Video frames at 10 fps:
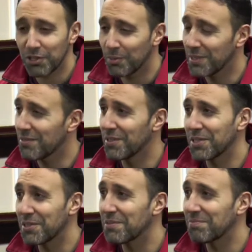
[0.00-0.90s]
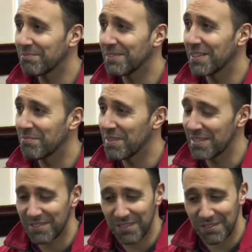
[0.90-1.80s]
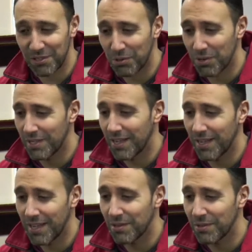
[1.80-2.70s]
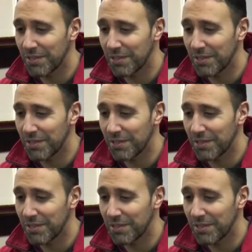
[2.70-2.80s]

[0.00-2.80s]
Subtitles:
Come and give it a go. Yeah, it's a great night out.